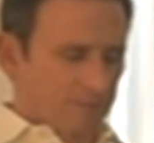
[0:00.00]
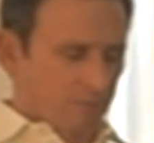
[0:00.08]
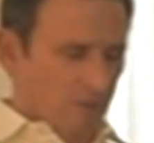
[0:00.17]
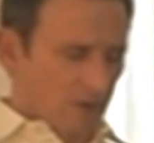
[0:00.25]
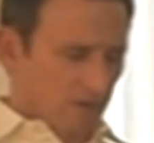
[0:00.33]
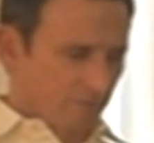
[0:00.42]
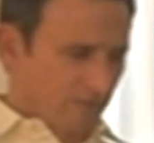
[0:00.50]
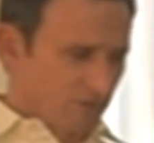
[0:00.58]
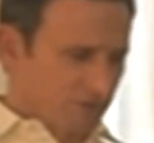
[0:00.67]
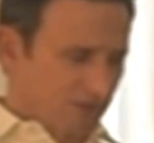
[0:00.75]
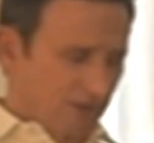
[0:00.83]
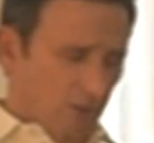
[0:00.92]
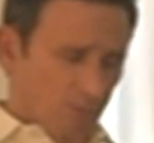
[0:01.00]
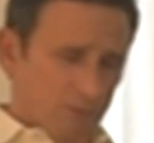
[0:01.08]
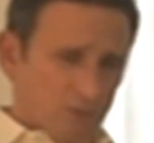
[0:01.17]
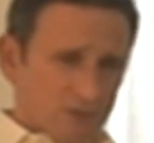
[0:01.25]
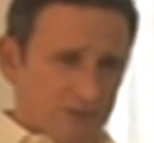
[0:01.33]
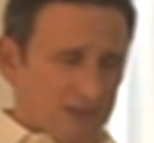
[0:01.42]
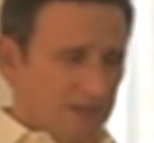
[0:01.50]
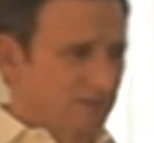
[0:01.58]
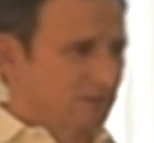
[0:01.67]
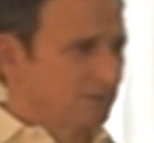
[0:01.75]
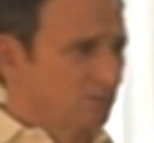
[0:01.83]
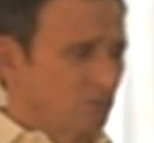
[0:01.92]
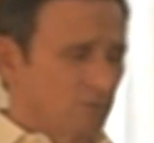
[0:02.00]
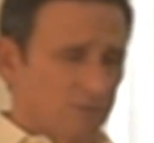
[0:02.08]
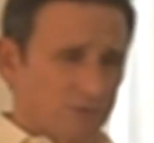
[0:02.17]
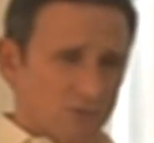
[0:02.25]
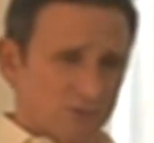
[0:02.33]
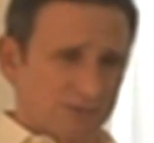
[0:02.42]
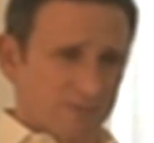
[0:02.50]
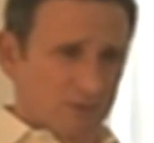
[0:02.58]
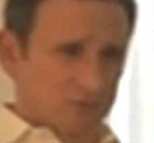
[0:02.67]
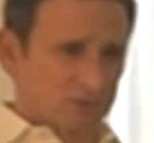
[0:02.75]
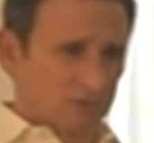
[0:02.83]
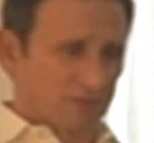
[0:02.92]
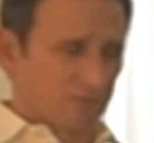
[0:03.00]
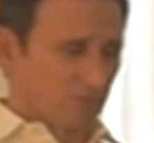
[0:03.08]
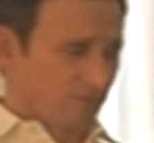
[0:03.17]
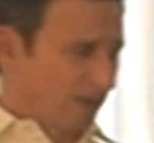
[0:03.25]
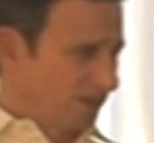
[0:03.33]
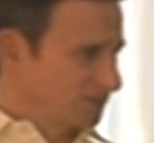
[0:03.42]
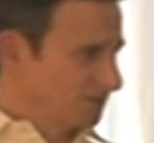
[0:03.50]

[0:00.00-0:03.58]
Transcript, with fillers: And let that ball of energy help you connect with your spiritual